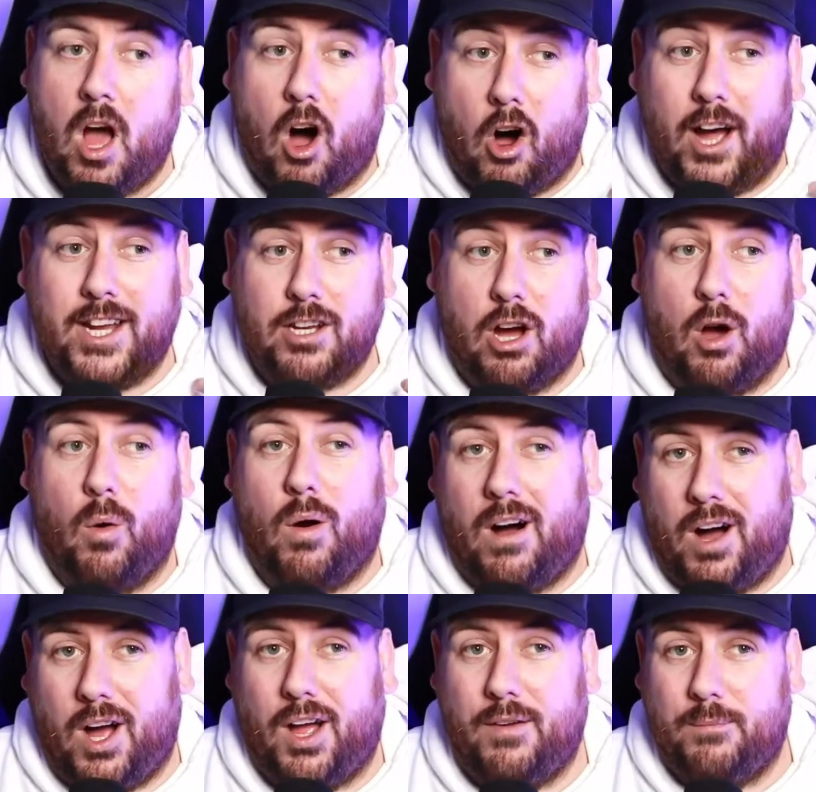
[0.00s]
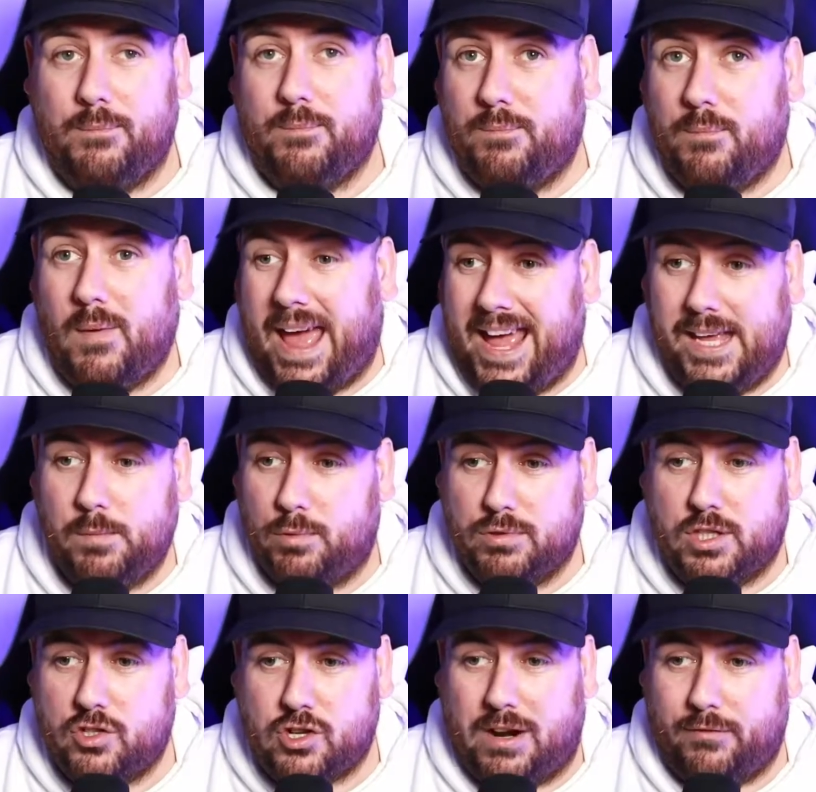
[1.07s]
I know I'm able
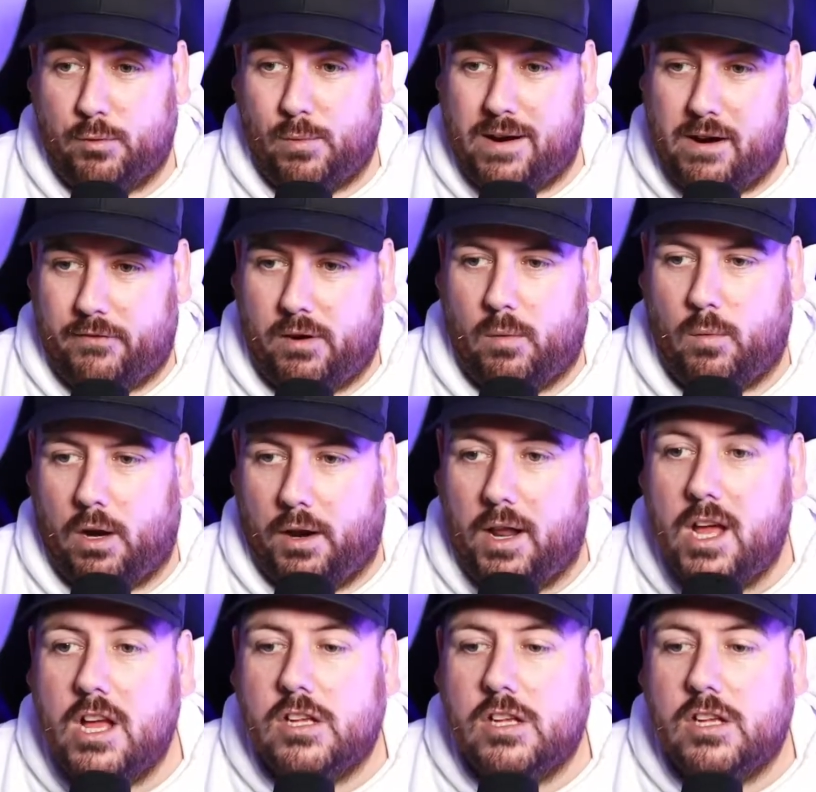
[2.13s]
to travel wherever I want.